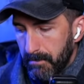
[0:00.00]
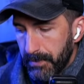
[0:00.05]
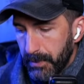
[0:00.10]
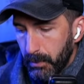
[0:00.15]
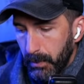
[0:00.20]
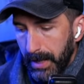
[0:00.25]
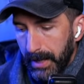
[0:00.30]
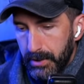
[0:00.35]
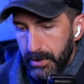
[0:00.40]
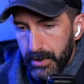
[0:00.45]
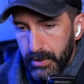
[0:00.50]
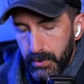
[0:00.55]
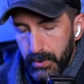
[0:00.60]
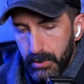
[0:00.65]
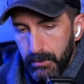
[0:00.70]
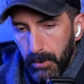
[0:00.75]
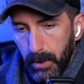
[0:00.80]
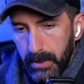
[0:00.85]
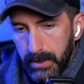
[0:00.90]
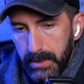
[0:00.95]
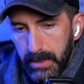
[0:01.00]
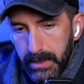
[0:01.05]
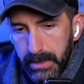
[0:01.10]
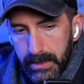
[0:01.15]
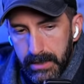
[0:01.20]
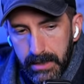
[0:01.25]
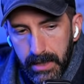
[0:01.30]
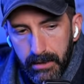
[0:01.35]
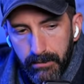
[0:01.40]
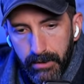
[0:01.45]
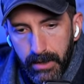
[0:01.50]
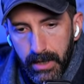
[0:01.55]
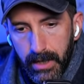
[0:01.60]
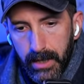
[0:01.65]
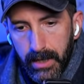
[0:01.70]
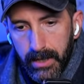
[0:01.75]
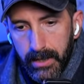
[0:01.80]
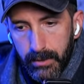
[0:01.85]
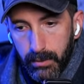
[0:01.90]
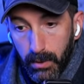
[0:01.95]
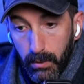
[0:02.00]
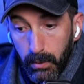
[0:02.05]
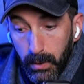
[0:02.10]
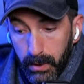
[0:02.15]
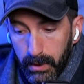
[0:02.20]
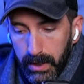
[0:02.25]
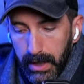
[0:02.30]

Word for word: Rowntree's response to this stuff, is we're